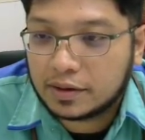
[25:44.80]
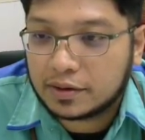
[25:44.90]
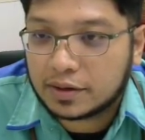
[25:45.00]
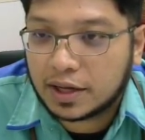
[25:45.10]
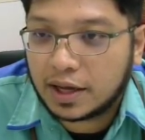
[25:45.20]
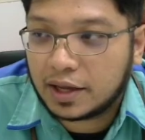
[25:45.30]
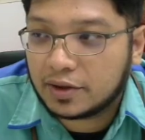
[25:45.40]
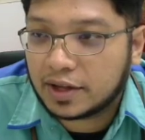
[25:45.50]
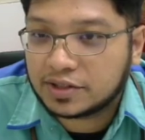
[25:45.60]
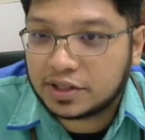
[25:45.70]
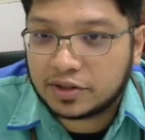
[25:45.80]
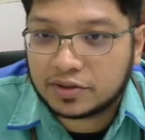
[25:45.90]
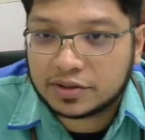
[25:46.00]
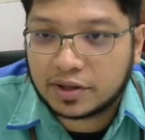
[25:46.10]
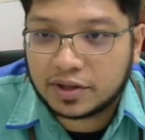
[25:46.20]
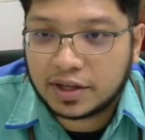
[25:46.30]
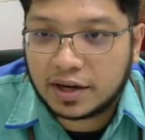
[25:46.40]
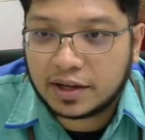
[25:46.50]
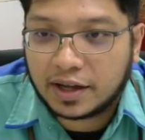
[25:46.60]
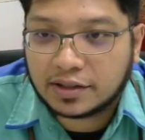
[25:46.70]
Okay, you can check your result here
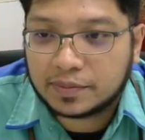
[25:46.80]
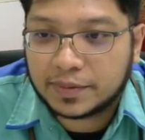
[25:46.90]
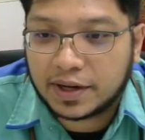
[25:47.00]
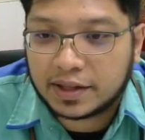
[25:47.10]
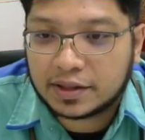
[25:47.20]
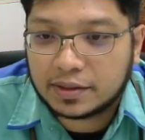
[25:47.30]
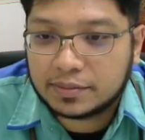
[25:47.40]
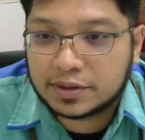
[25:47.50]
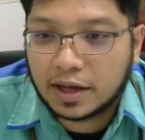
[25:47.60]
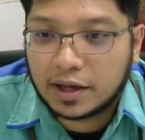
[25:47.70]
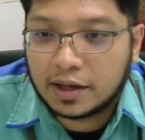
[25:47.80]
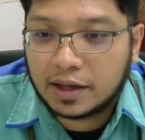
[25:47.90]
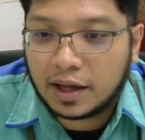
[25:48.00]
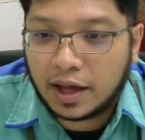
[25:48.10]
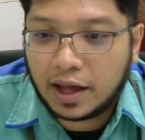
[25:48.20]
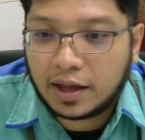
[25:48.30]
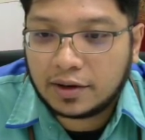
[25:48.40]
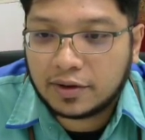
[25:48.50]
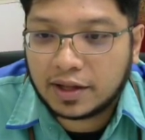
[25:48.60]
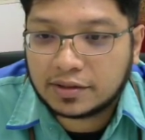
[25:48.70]
under assessment items, and
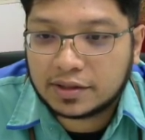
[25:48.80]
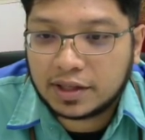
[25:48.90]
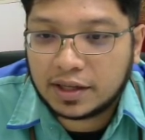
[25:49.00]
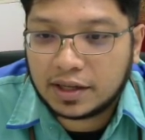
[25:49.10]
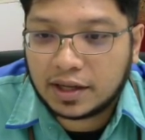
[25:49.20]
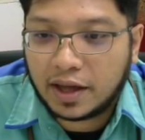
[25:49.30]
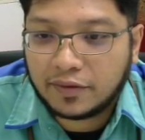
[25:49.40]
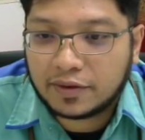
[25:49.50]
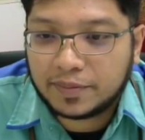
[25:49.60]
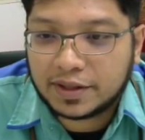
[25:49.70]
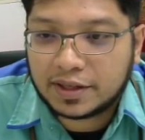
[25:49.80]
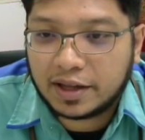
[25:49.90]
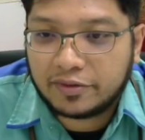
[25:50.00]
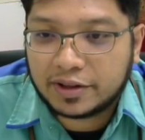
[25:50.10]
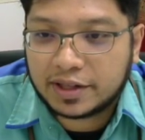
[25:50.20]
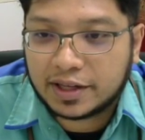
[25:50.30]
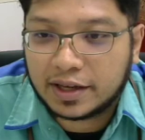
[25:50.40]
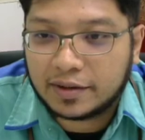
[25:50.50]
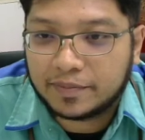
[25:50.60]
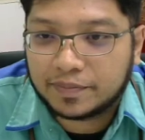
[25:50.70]
you can see I completed everything
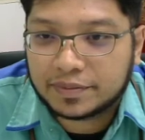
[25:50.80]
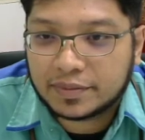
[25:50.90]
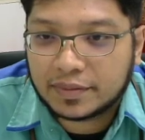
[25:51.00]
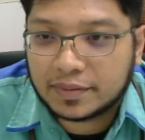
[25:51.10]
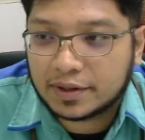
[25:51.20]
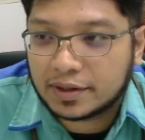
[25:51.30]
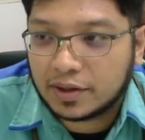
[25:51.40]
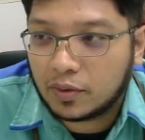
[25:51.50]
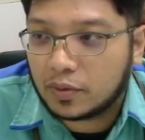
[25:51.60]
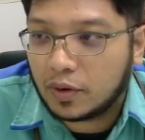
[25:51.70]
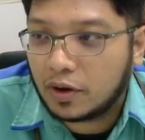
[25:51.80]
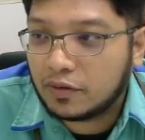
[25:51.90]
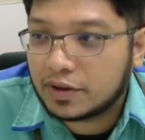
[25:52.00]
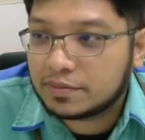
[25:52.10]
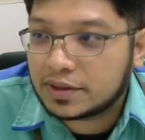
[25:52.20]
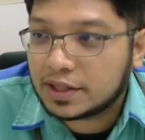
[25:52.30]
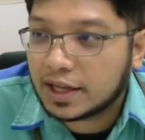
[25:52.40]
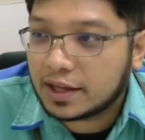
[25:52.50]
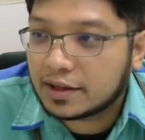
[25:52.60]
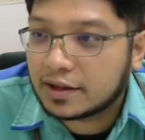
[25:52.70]
here. Oh, all of them tick.